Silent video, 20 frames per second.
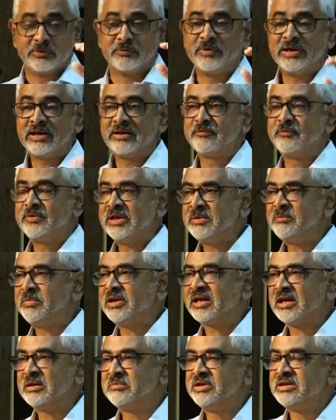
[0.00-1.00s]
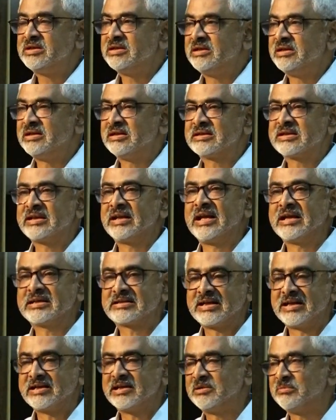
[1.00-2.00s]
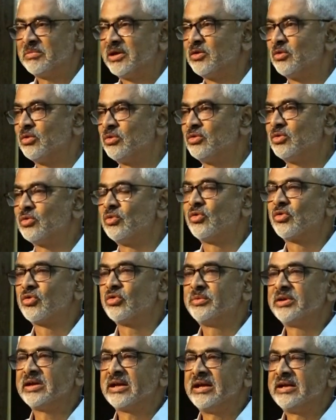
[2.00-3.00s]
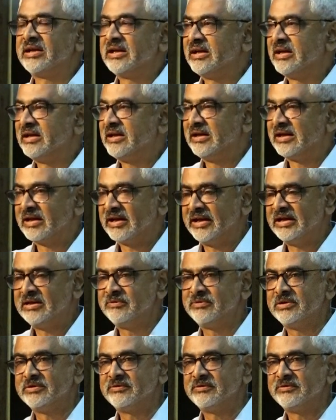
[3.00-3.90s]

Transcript: when we became engineers and I started my own tool room in 1989,